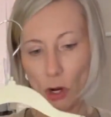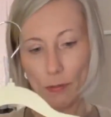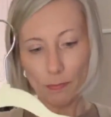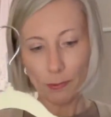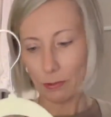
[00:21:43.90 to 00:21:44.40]

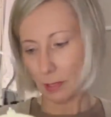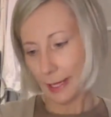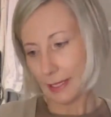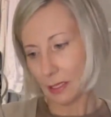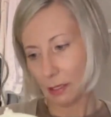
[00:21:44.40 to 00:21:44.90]
top or
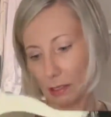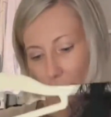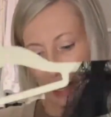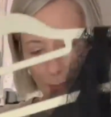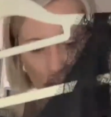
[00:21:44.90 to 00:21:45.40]
lace
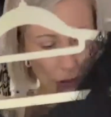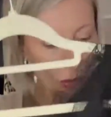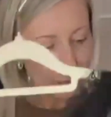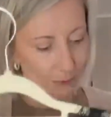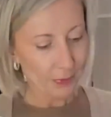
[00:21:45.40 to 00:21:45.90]

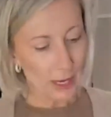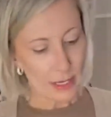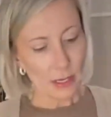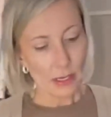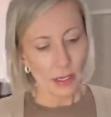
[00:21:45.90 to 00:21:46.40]
camisole
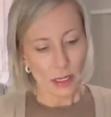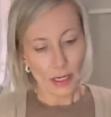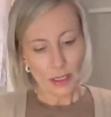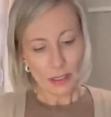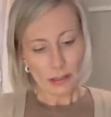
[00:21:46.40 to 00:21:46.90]

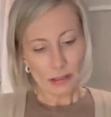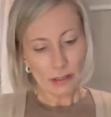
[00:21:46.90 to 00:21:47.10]
and